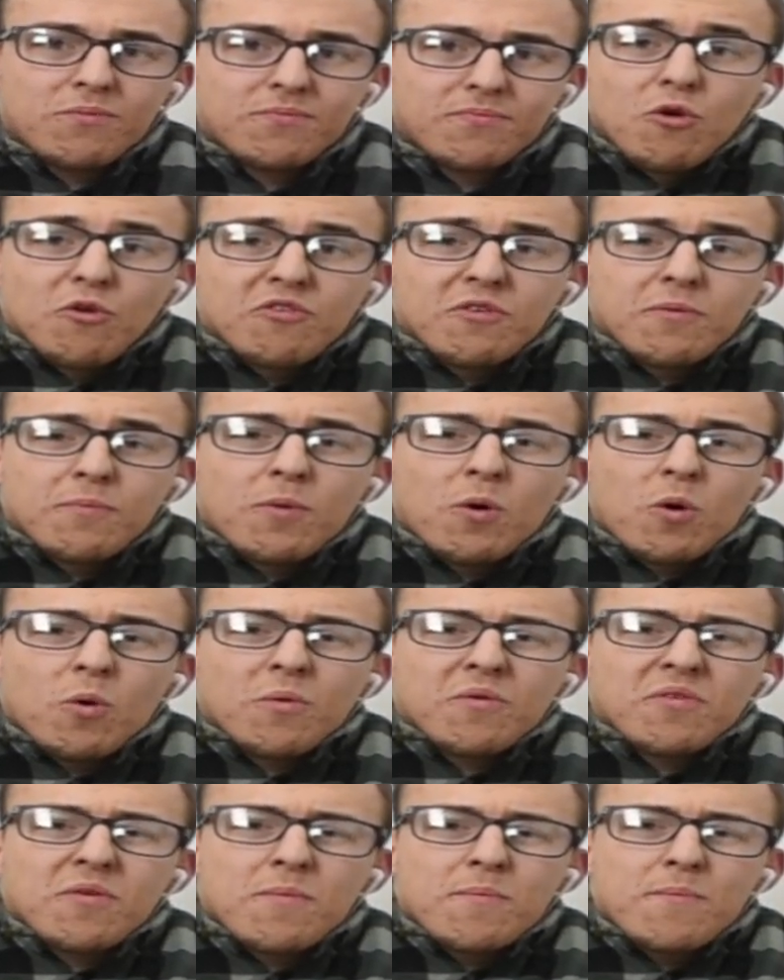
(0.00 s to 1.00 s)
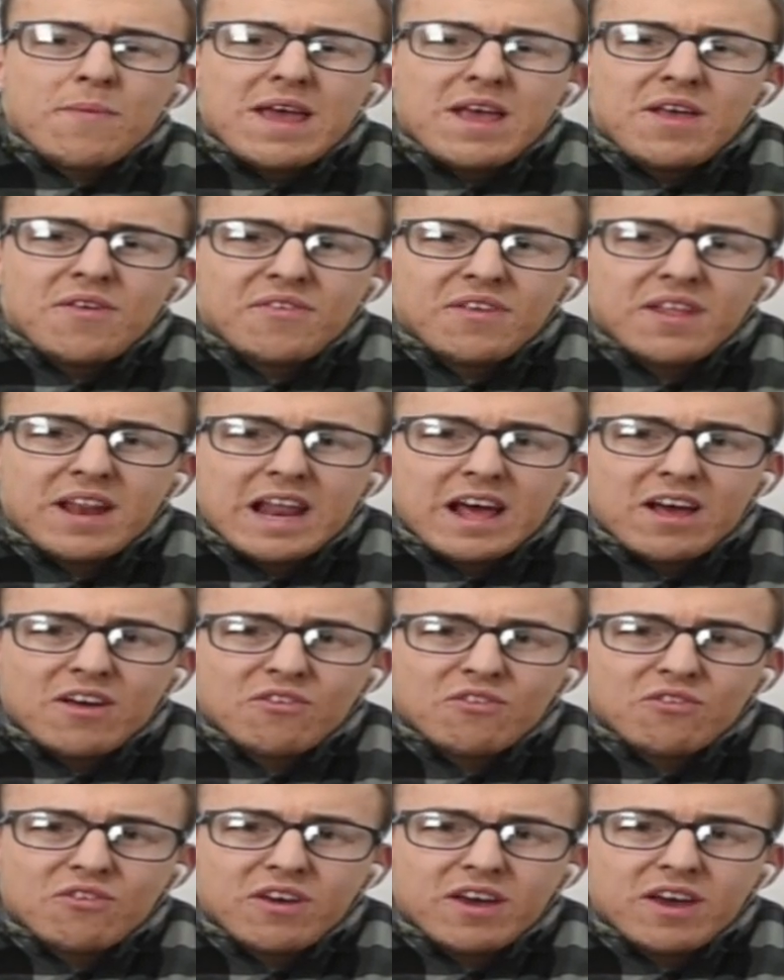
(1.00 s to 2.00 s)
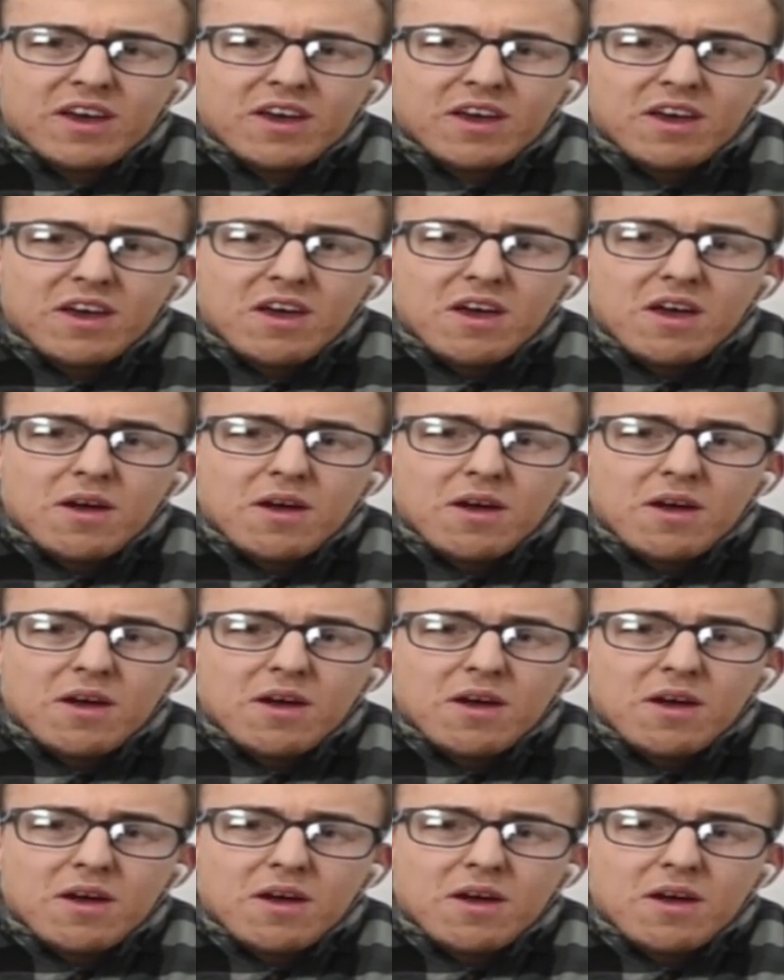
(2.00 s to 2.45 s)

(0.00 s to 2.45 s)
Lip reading: Your support was amazing last year.